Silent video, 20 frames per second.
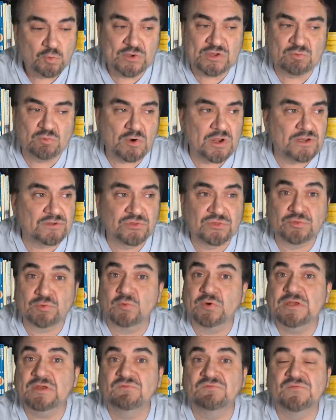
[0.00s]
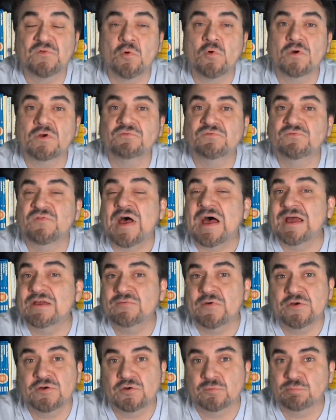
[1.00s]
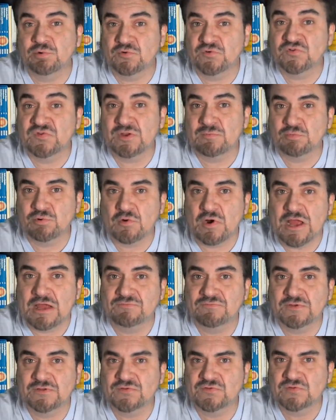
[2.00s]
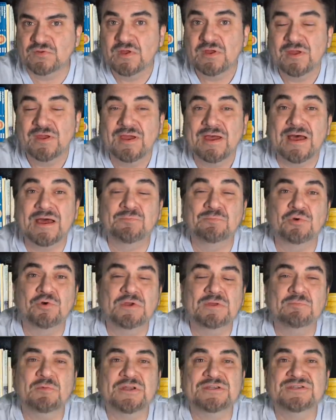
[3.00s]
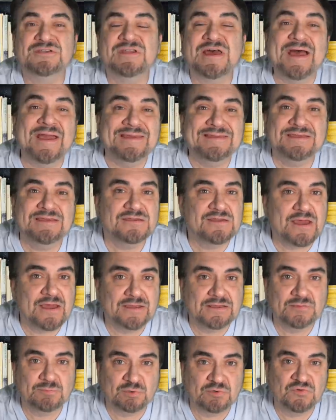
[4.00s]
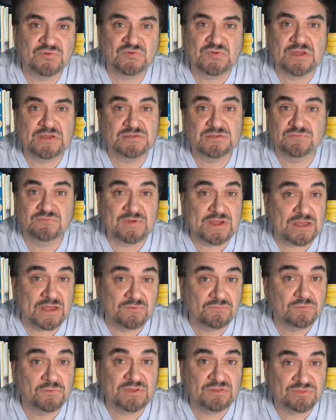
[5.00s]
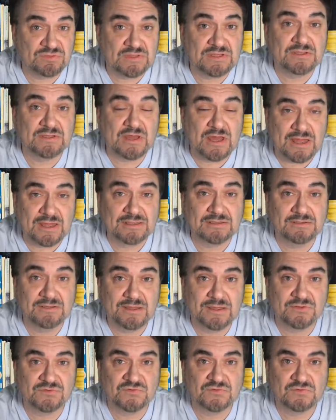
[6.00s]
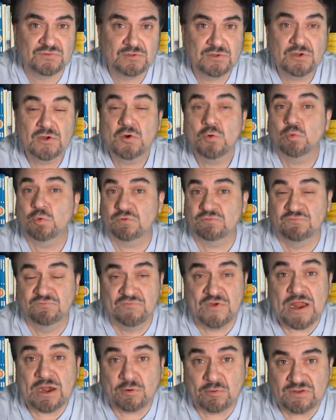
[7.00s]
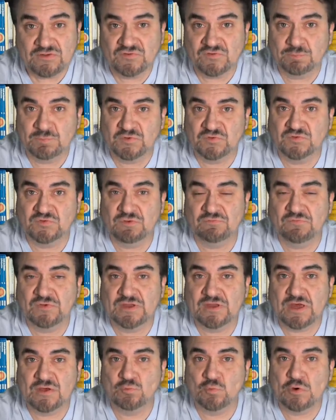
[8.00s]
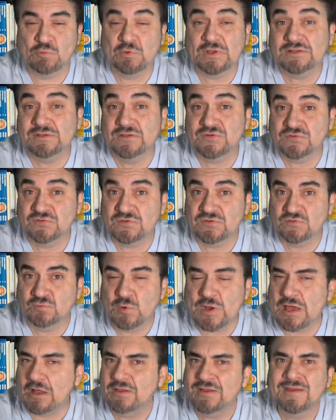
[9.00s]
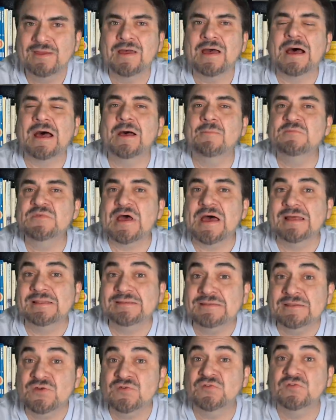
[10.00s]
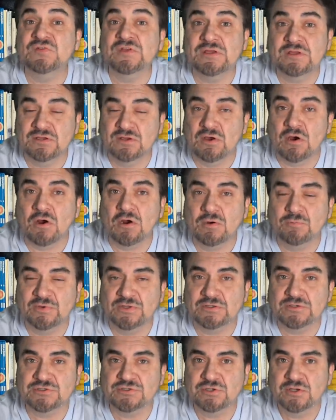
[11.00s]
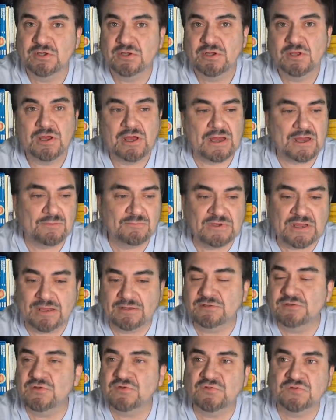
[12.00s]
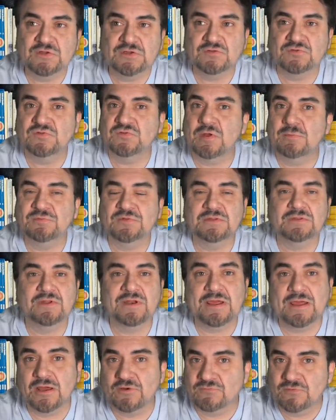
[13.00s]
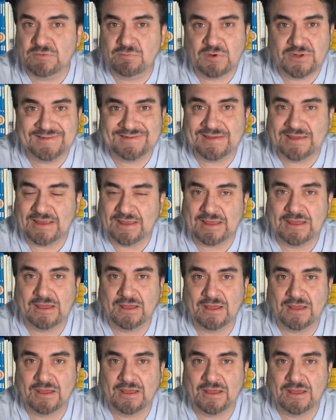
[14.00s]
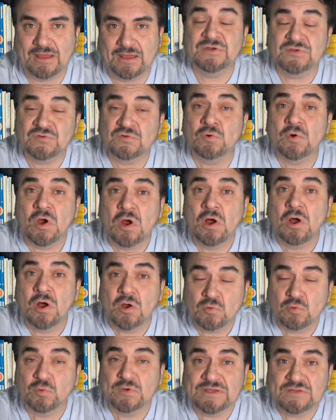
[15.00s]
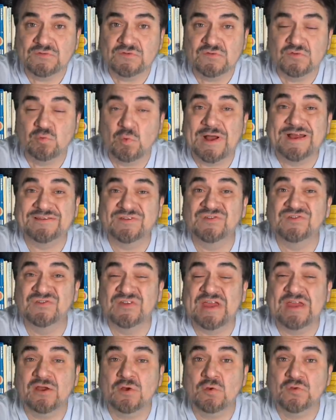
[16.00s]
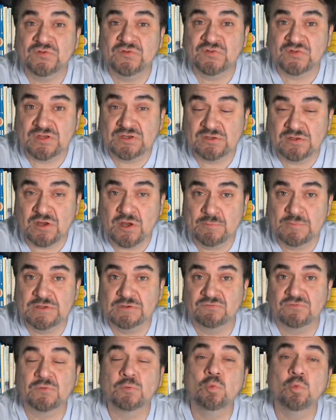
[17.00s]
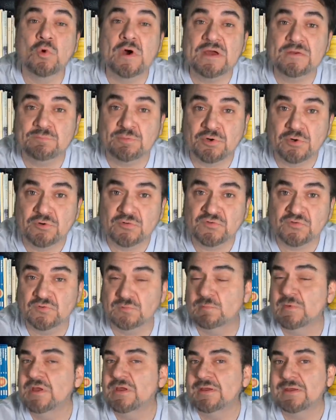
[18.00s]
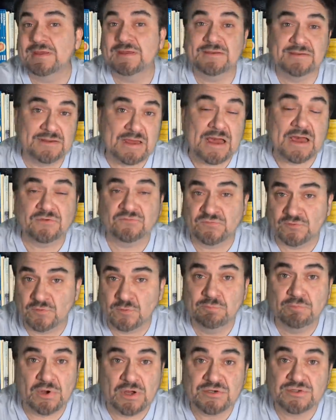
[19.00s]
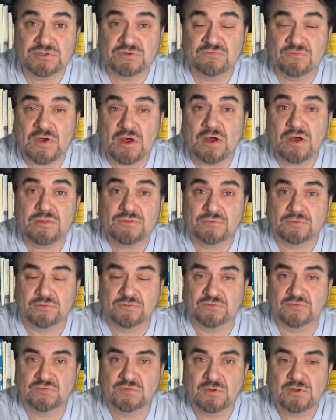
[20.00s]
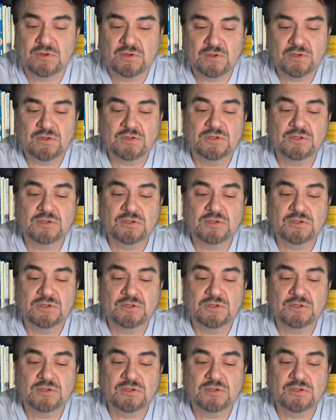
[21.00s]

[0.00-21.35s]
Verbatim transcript: We run three, four, five hundred percent profits on pretty much 99% of everything I list. We're very specific on what we list as well. I'm not listing garbage. I'm not listing something that everybody has. These are all reasons why sales can come in for one person and not for a bunch of others.